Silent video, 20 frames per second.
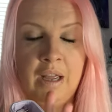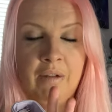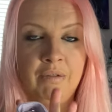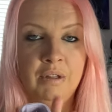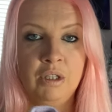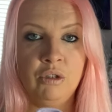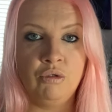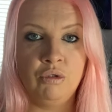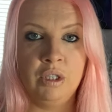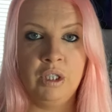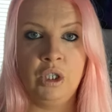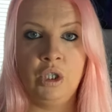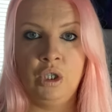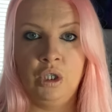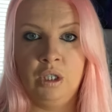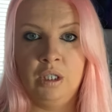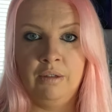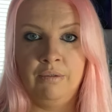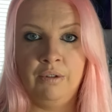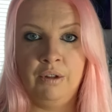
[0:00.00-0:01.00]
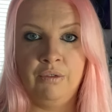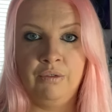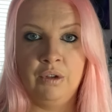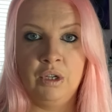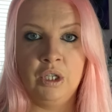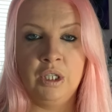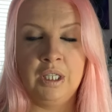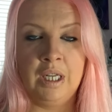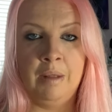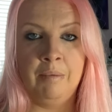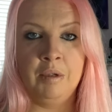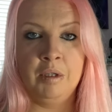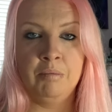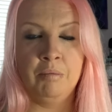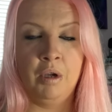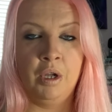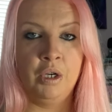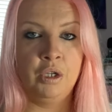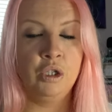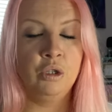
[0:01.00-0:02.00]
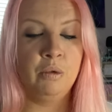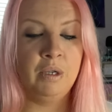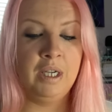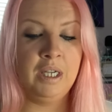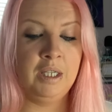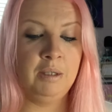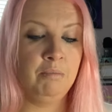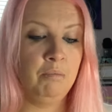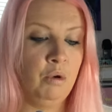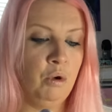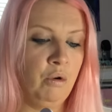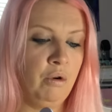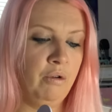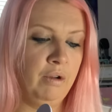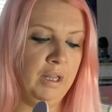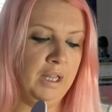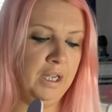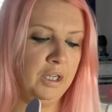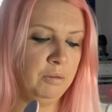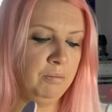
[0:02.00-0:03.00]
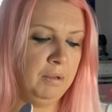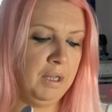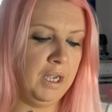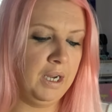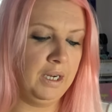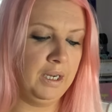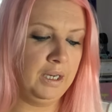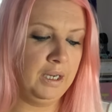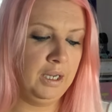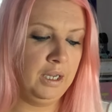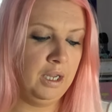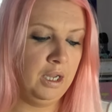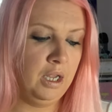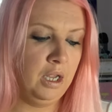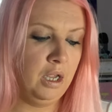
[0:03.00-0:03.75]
I've literally used it for the first time this morning. So it is more or less blank.